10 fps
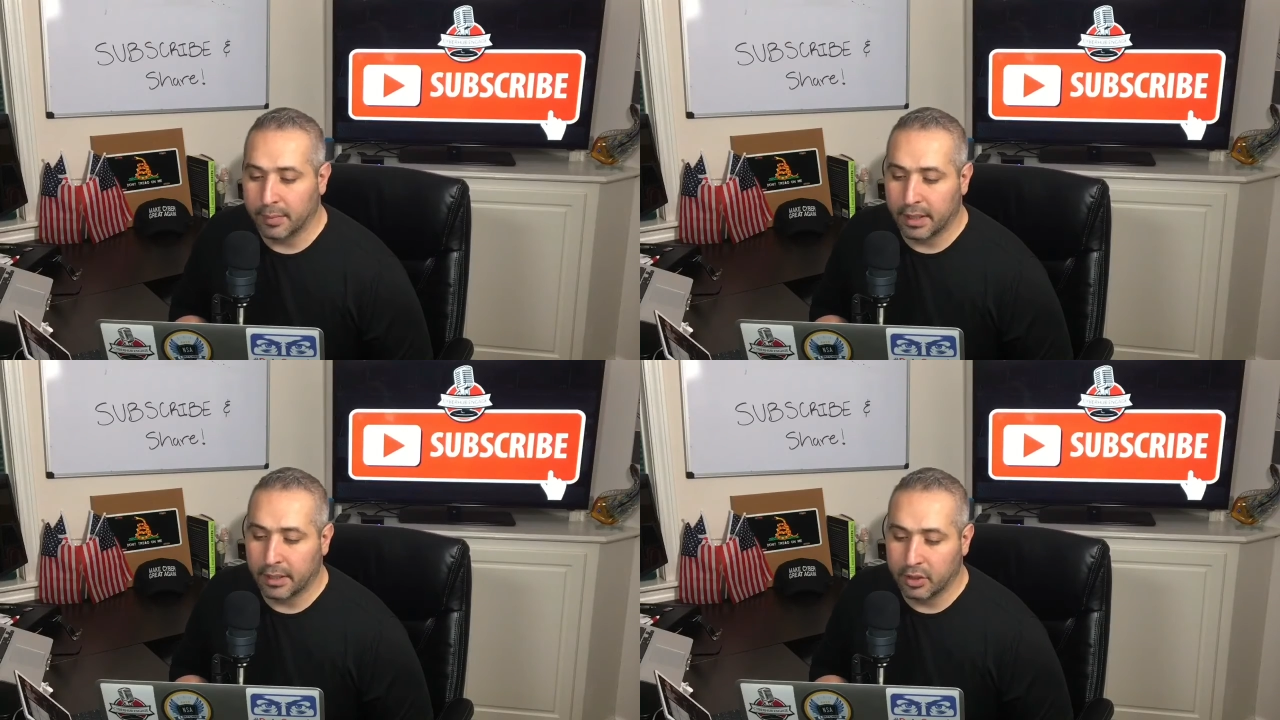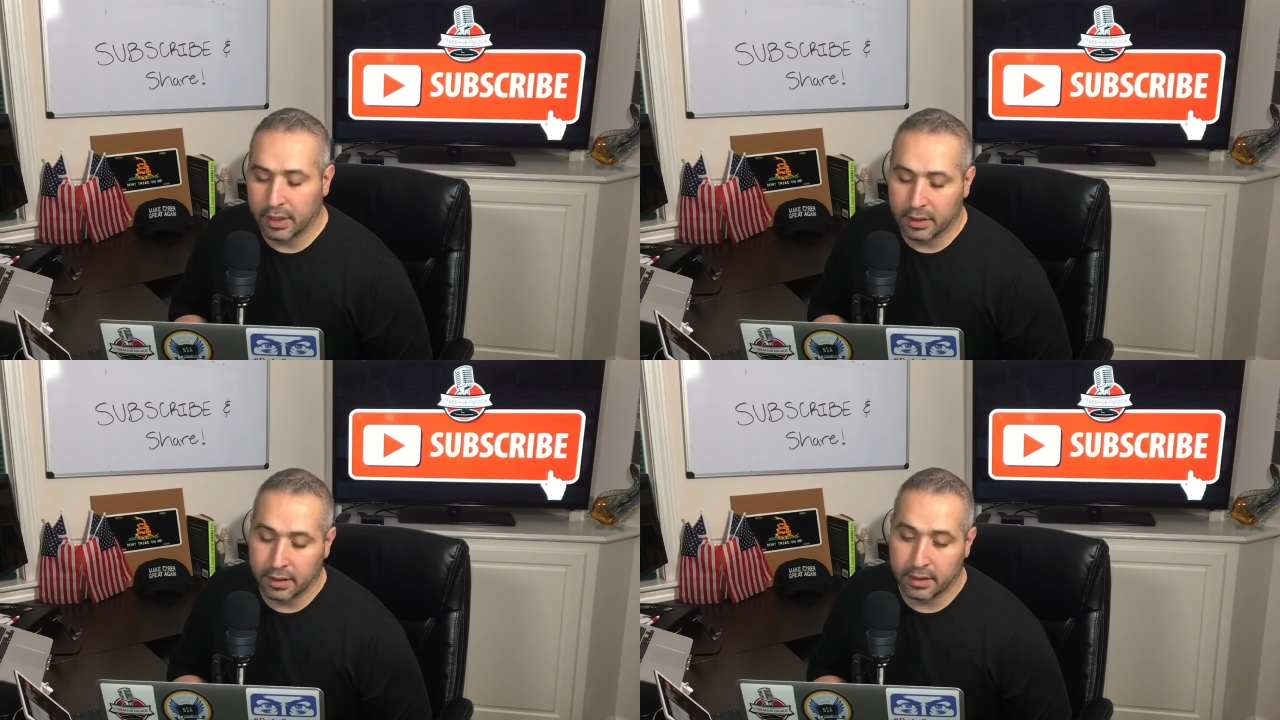Engage
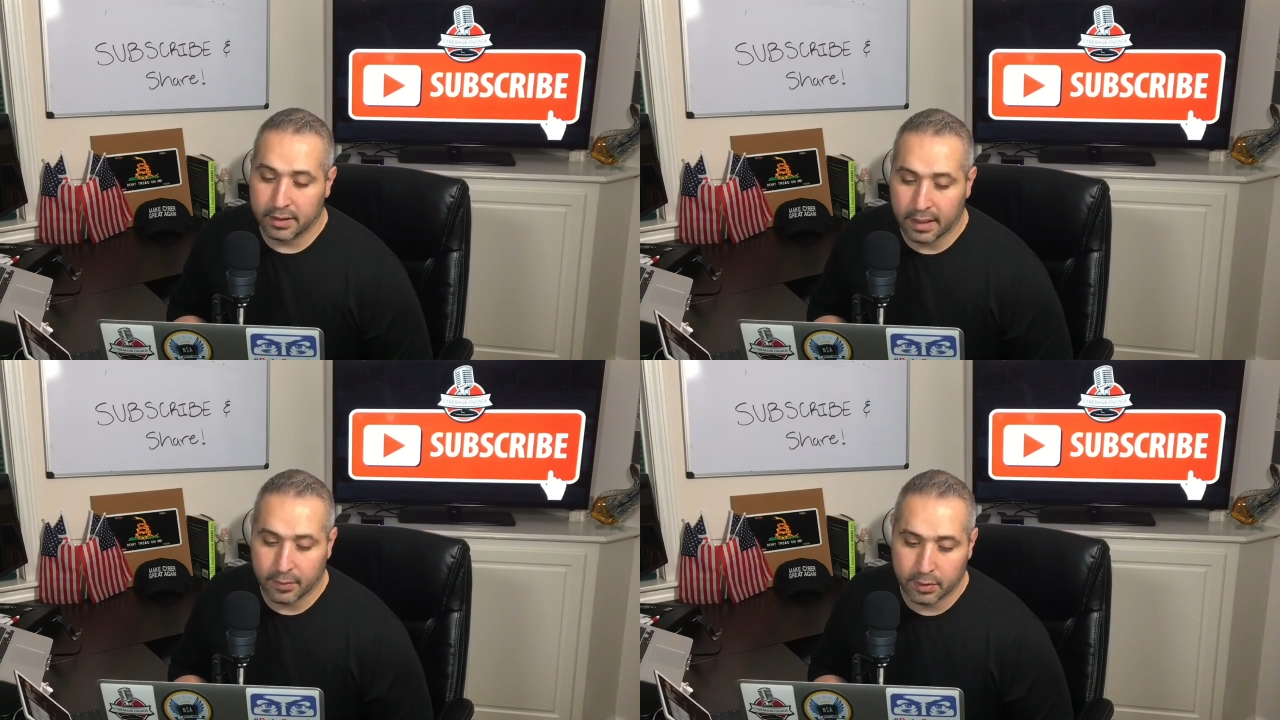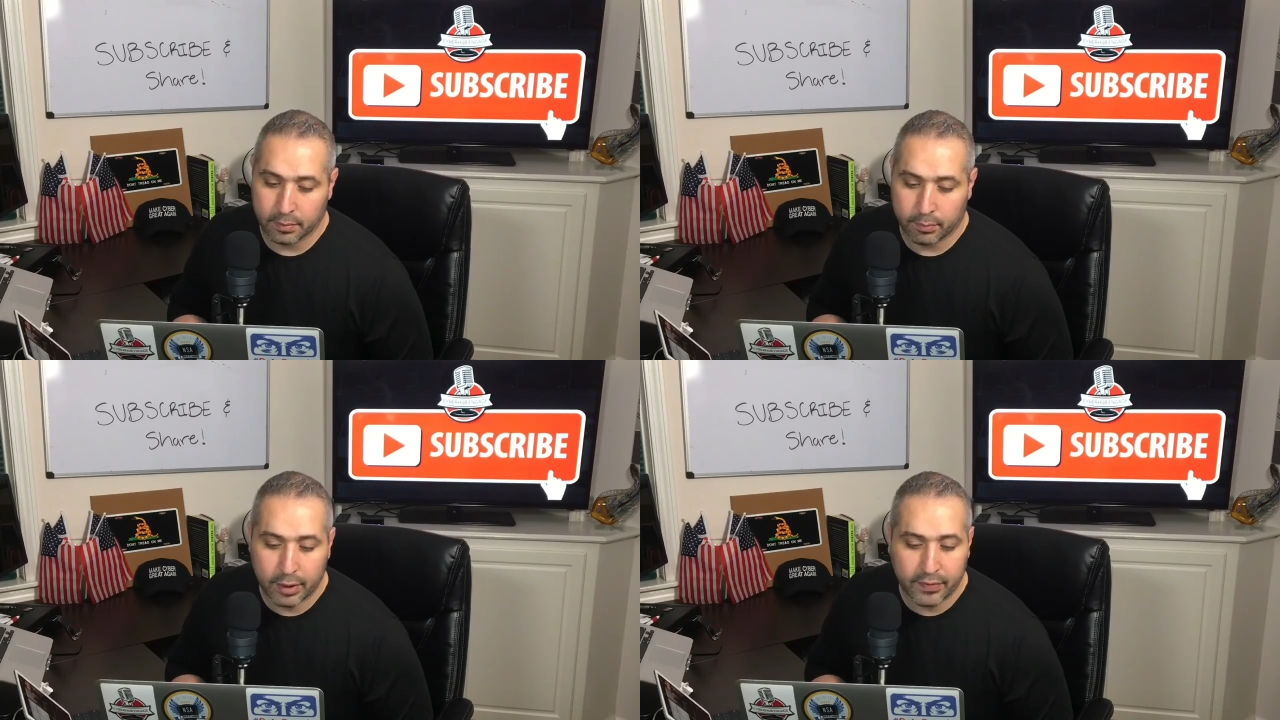Daily Cyber
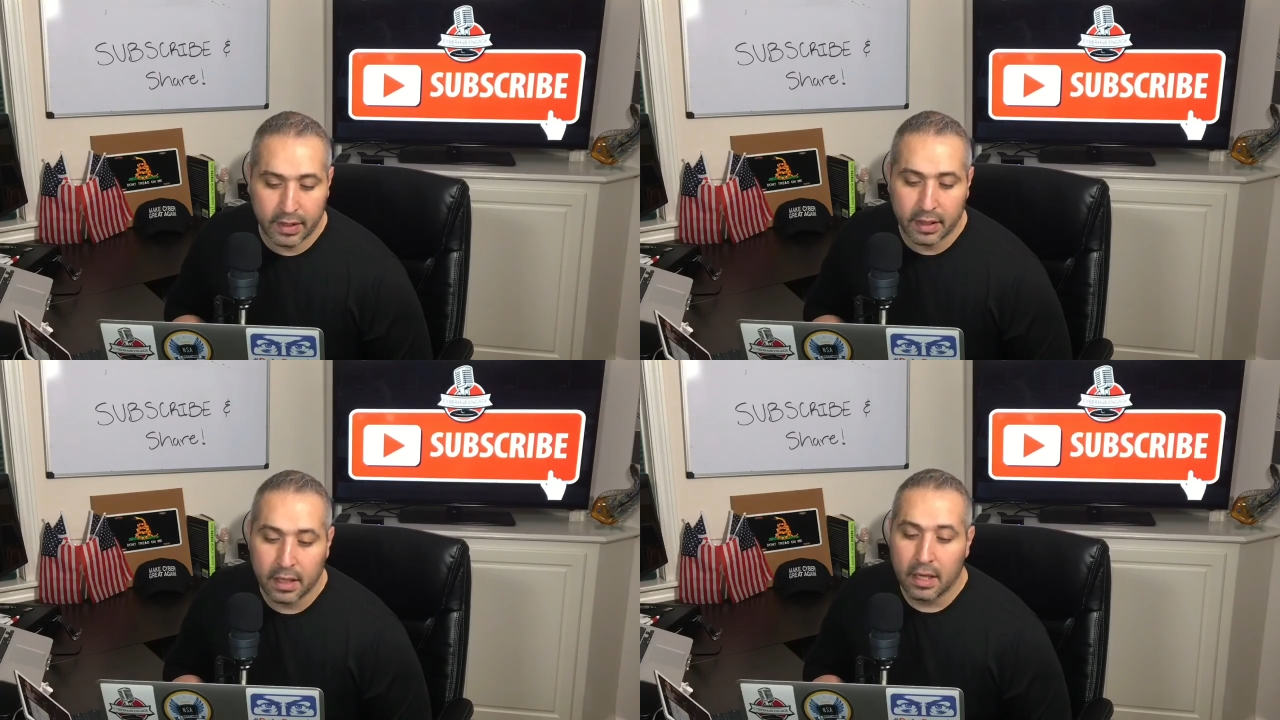Briefing,